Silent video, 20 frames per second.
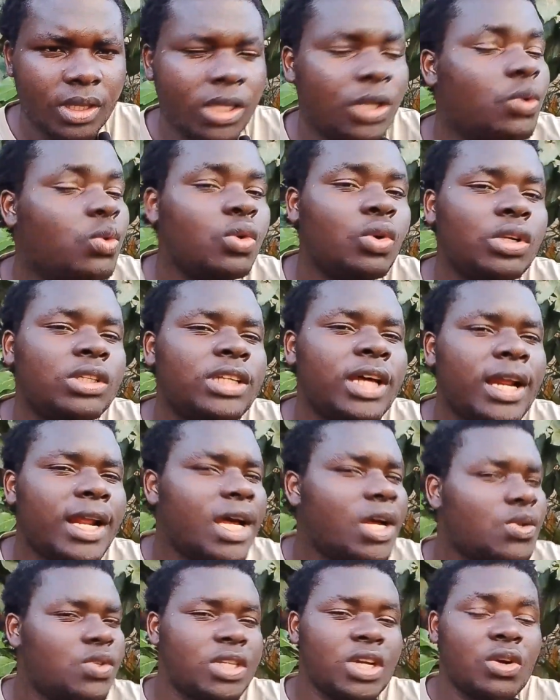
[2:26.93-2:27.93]
He could not
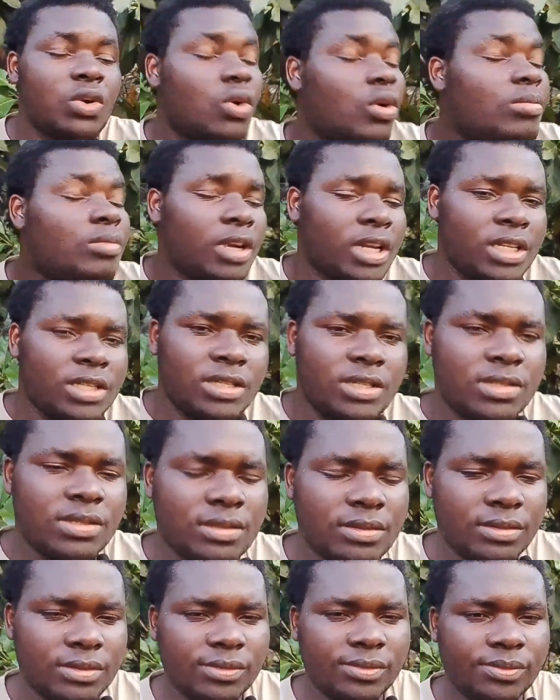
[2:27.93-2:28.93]
arouse the comrades.